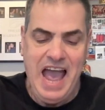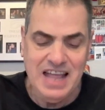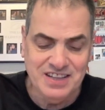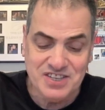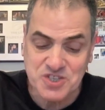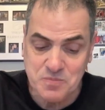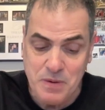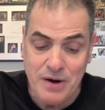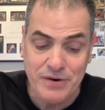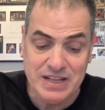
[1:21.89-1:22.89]
And the
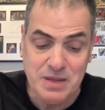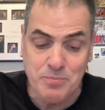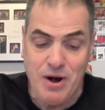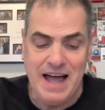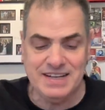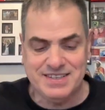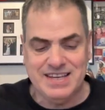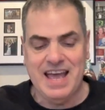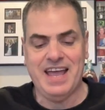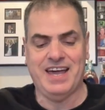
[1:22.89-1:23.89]
Spirit and the bride
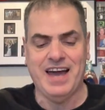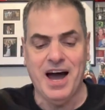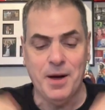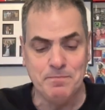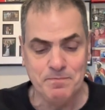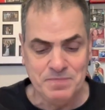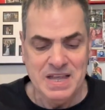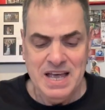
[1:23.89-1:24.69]
say, come.